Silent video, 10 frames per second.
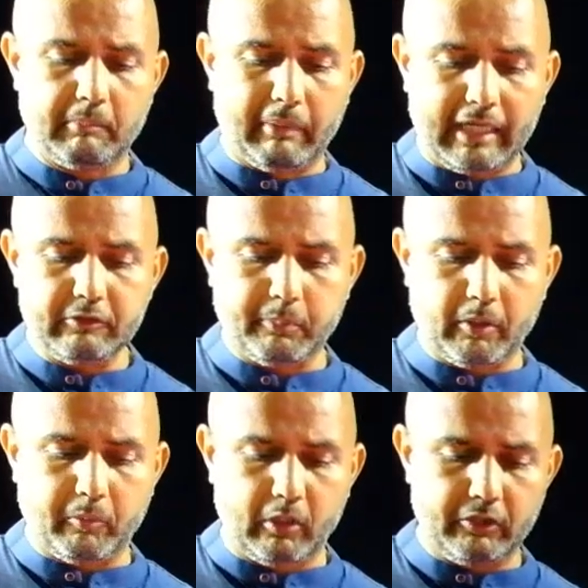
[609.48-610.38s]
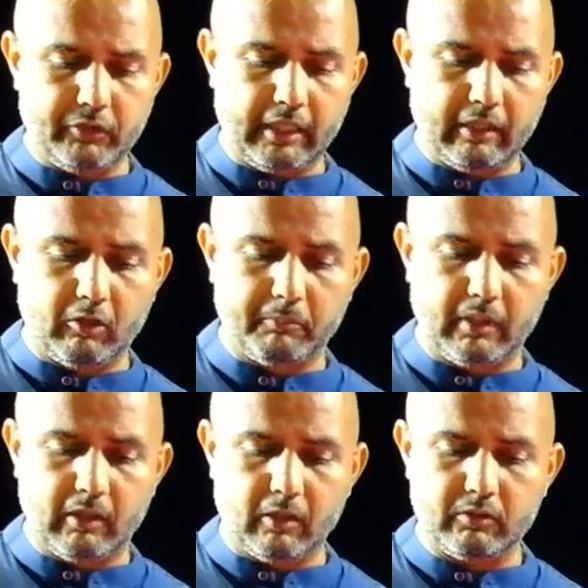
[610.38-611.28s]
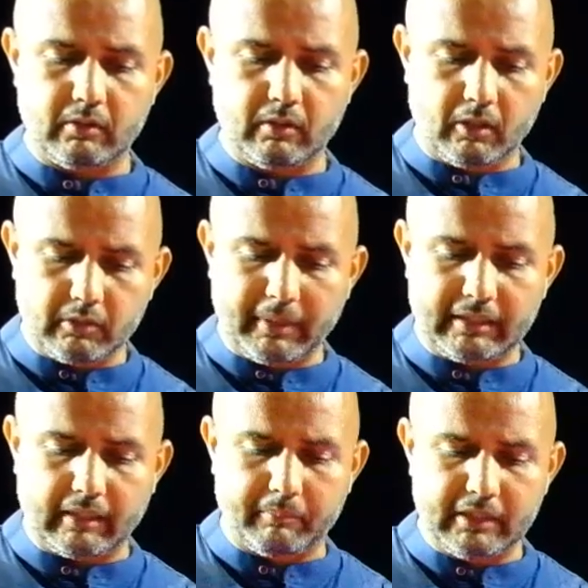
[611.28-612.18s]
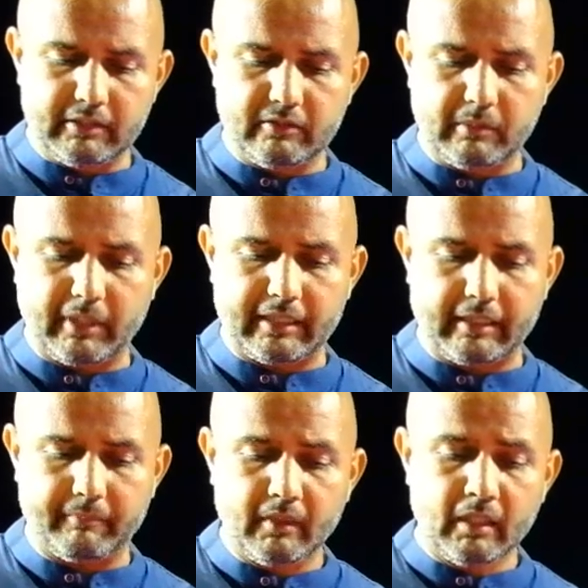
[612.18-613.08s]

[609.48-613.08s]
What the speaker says: blind spot monitoring, automatic emergency braking,